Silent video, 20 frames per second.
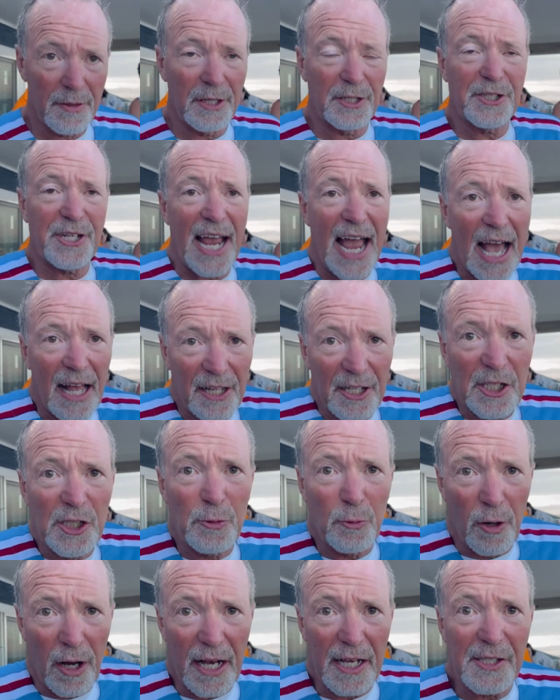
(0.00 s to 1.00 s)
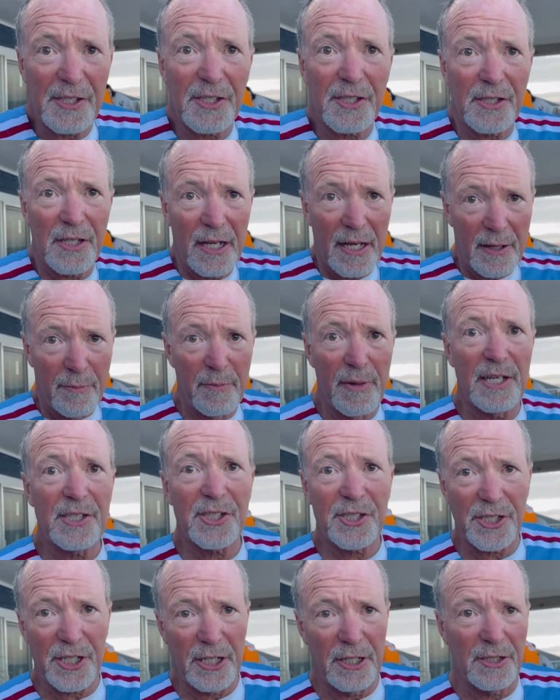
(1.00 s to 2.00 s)
The challenge was, Miss
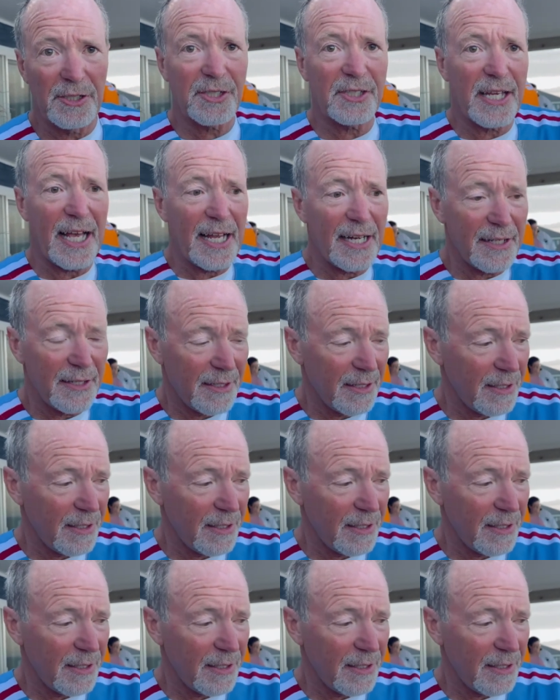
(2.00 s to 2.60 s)
Jill said,